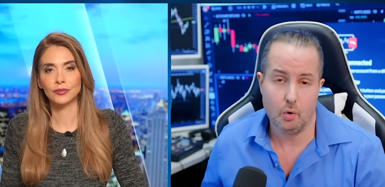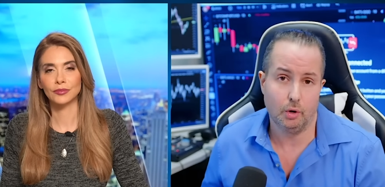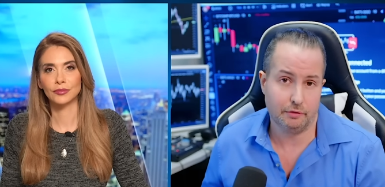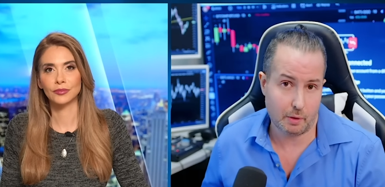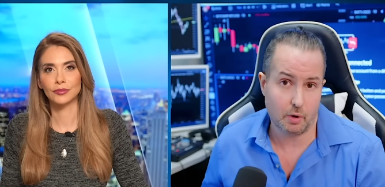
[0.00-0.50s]
Speaker 1: or
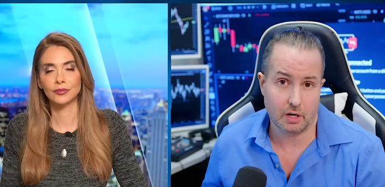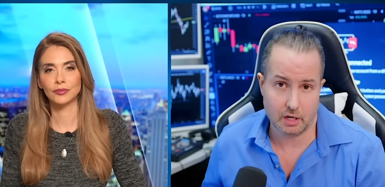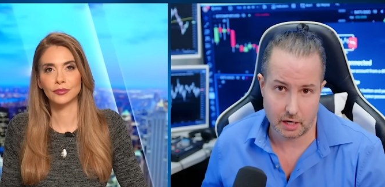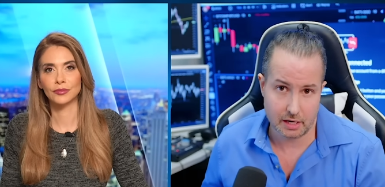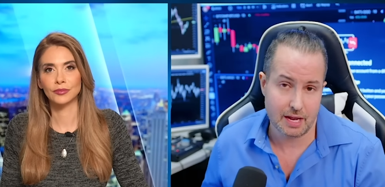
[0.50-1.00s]
if I want to
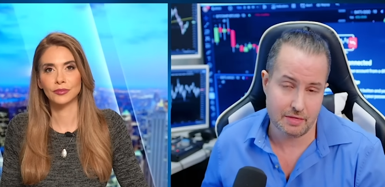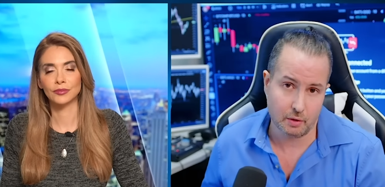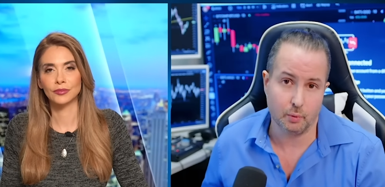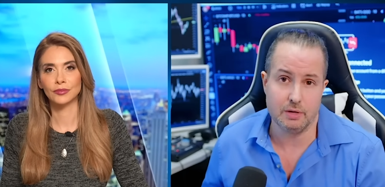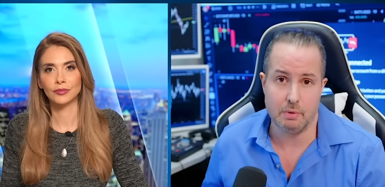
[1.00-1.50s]
cut it and then
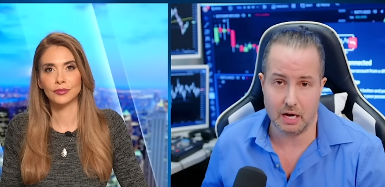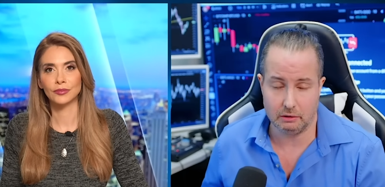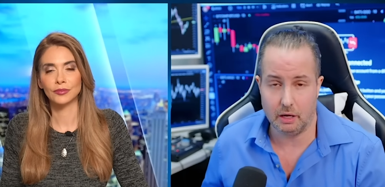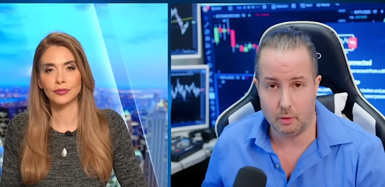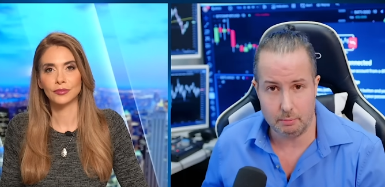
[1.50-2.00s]
rebuy
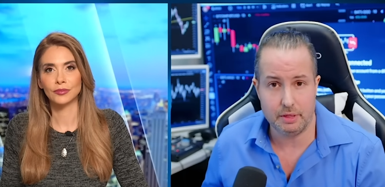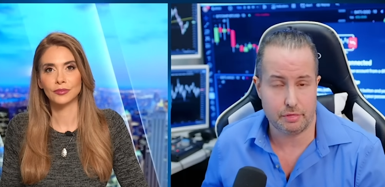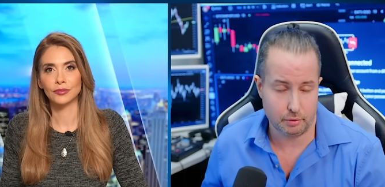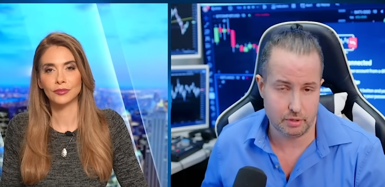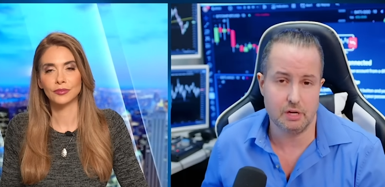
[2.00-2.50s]
lower. But
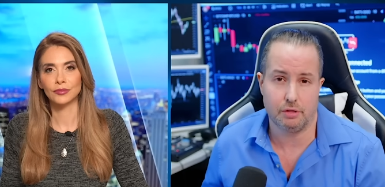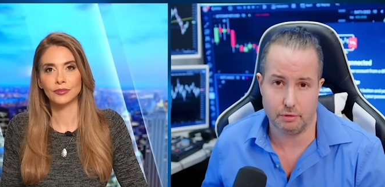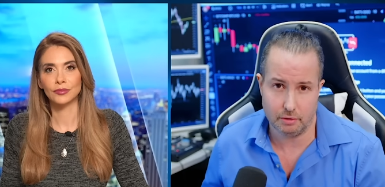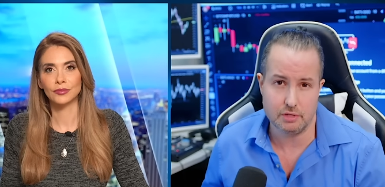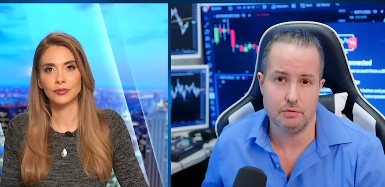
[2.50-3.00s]
30 to
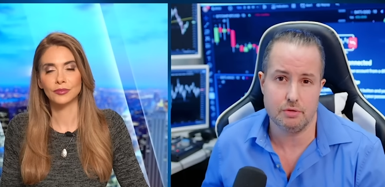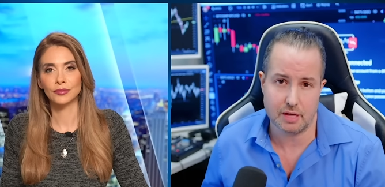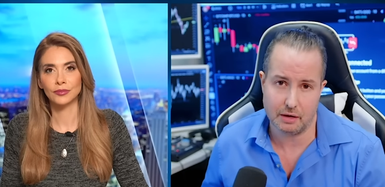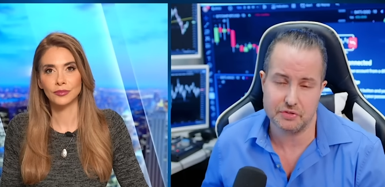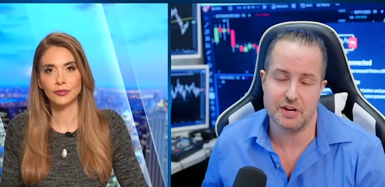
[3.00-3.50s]

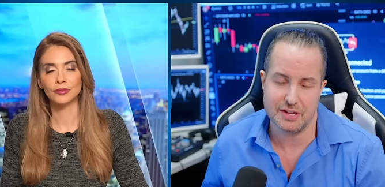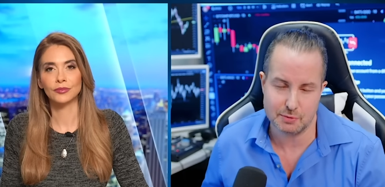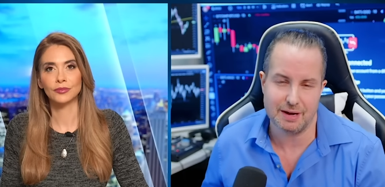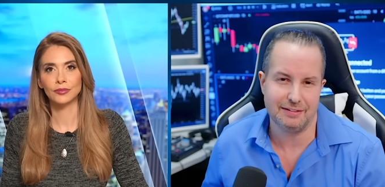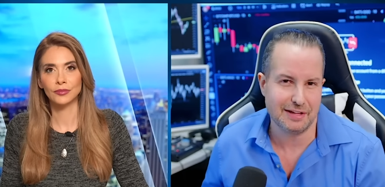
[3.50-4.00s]
32,000 is
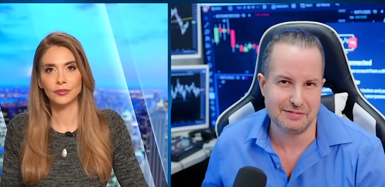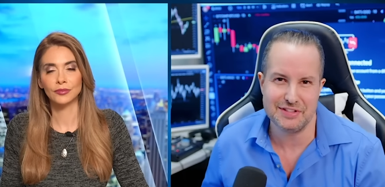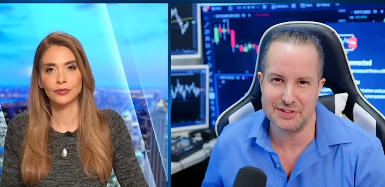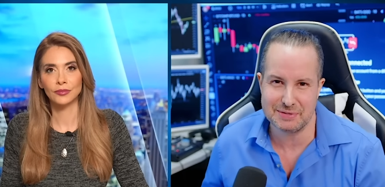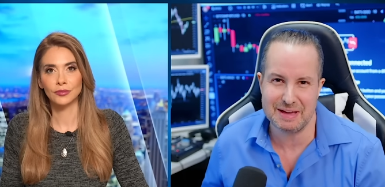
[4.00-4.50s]
my level.
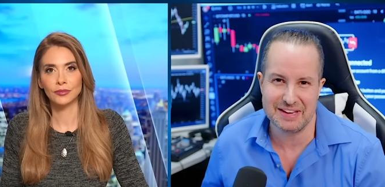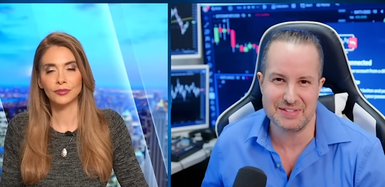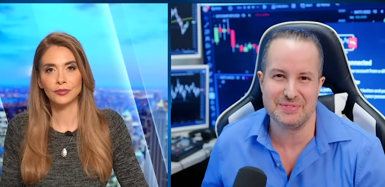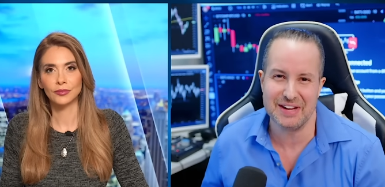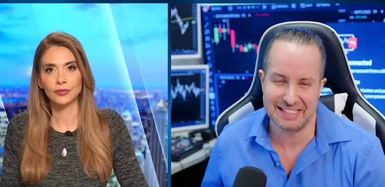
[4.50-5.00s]
There's about as
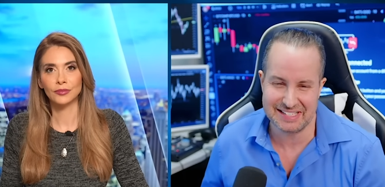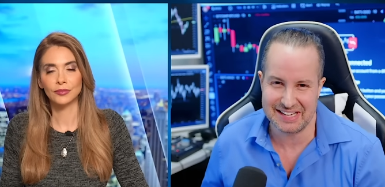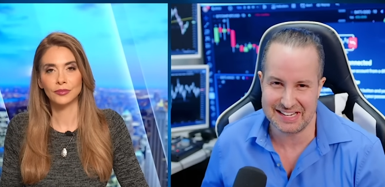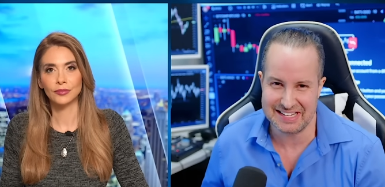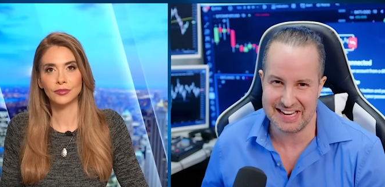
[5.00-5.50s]
direct as I
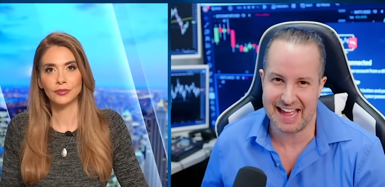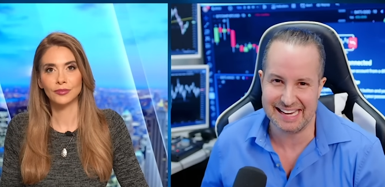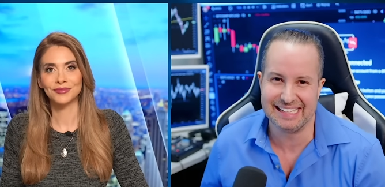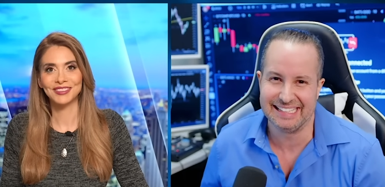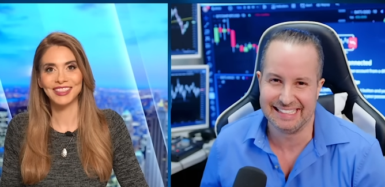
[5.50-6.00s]
can get.
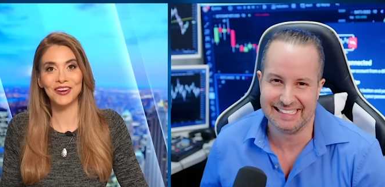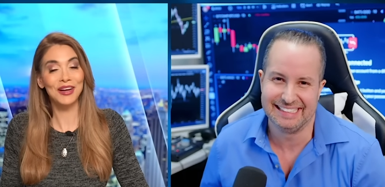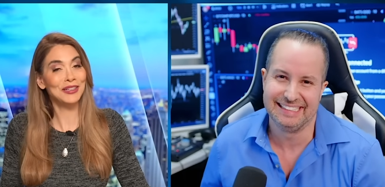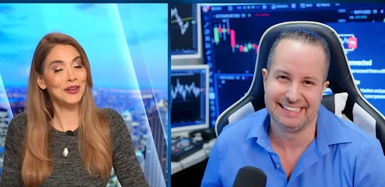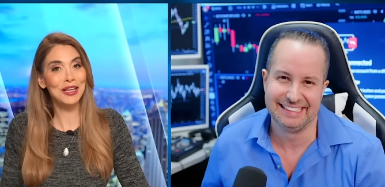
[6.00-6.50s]

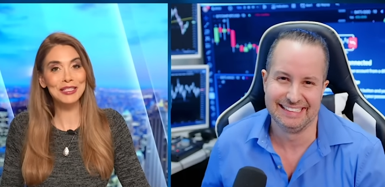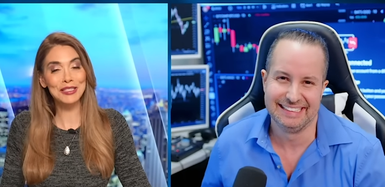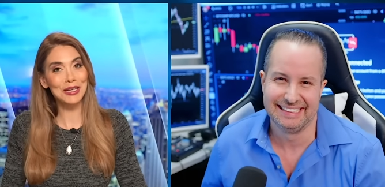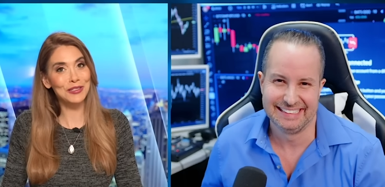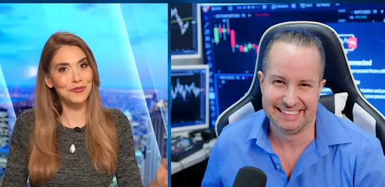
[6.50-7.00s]
Speaker 2: Okay, no,
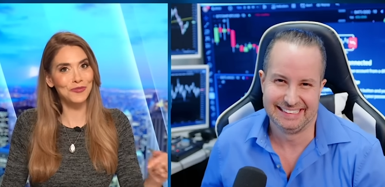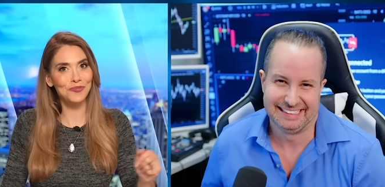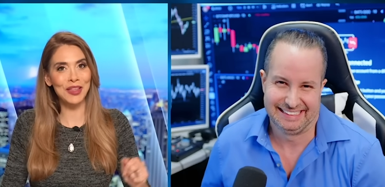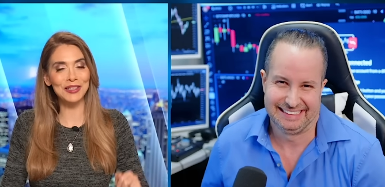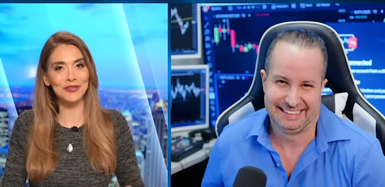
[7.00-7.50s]

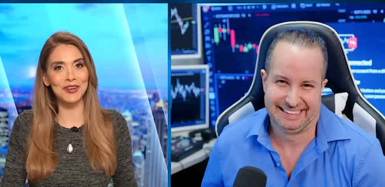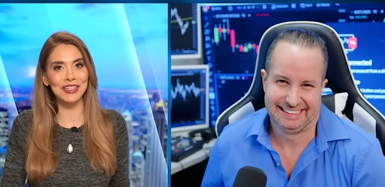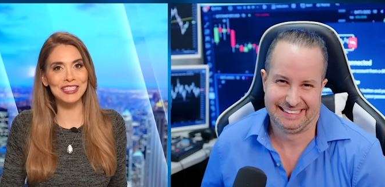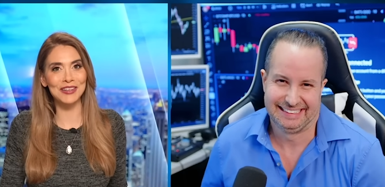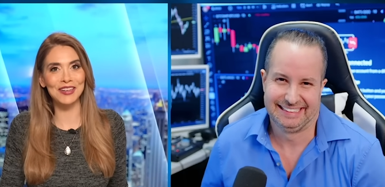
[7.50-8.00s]
that's
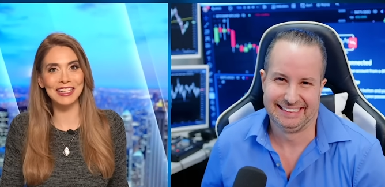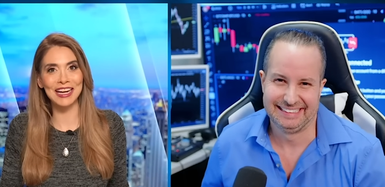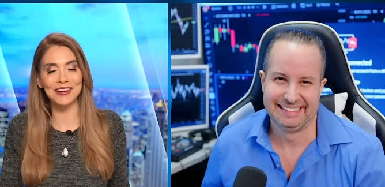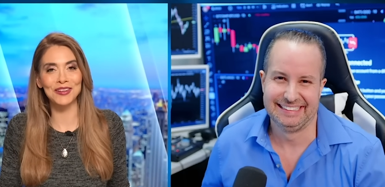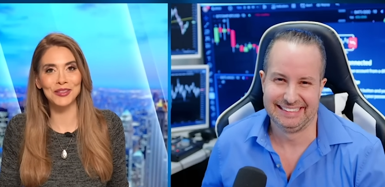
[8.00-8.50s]
very direct,
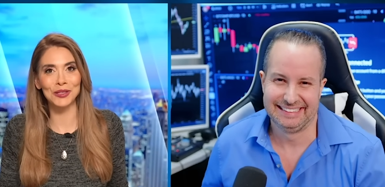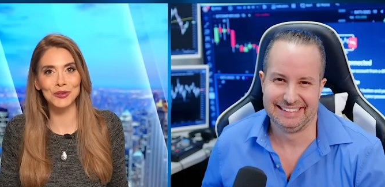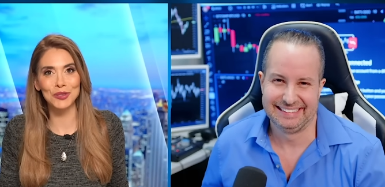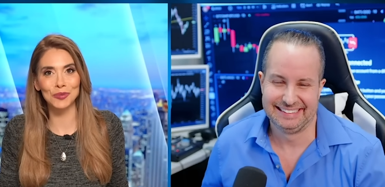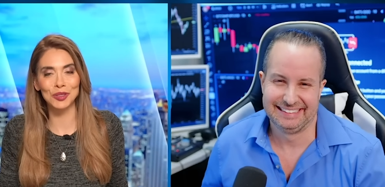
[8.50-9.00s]
Gareth, and I
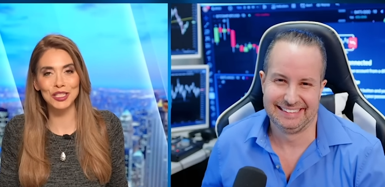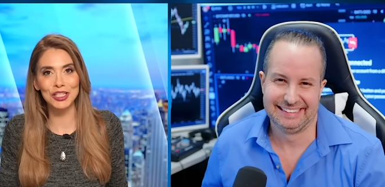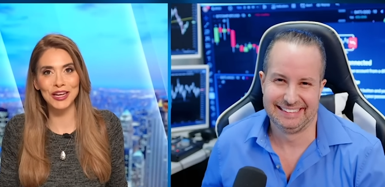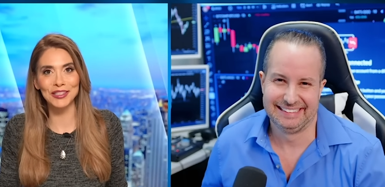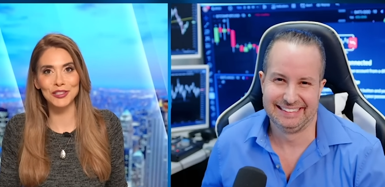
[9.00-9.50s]
always
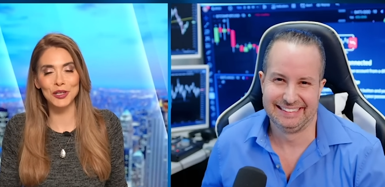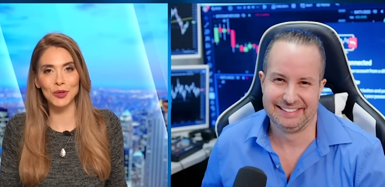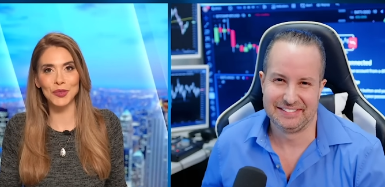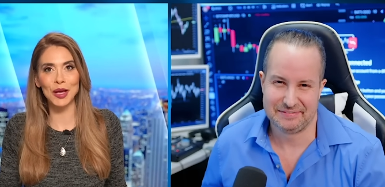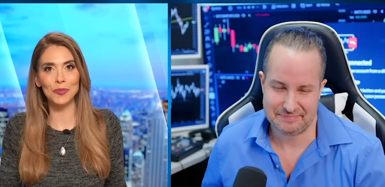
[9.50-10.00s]
appreciate it. So
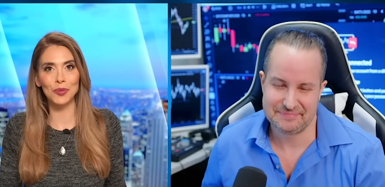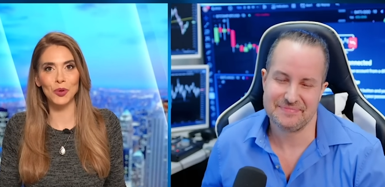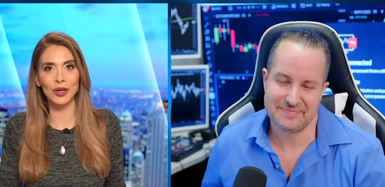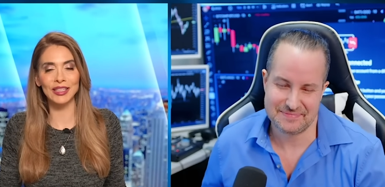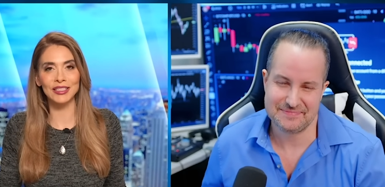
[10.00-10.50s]
at that
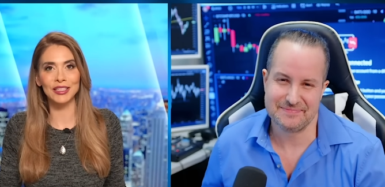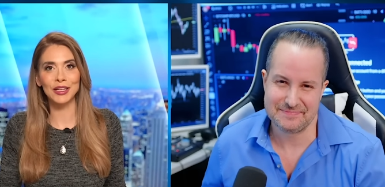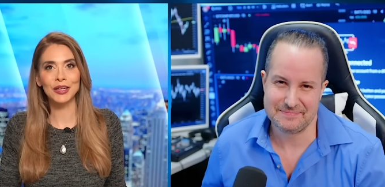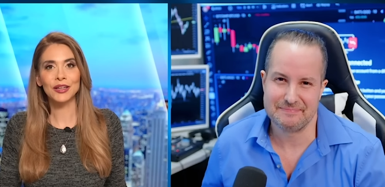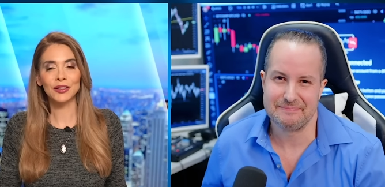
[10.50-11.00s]
point,
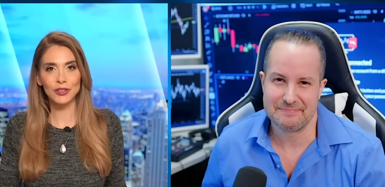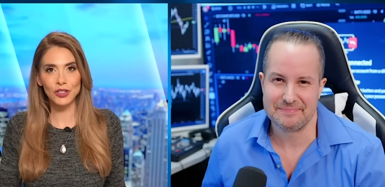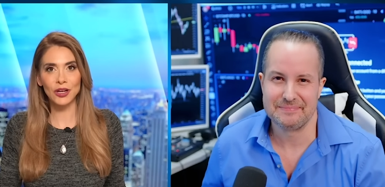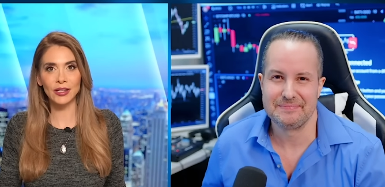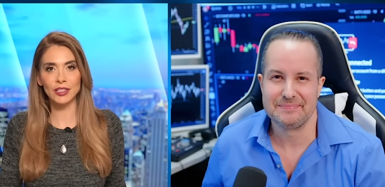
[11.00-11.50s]
you're
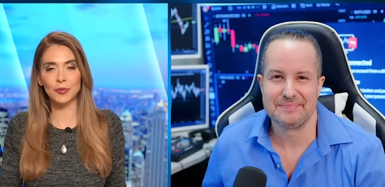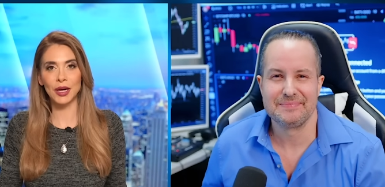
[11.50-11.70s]
starting to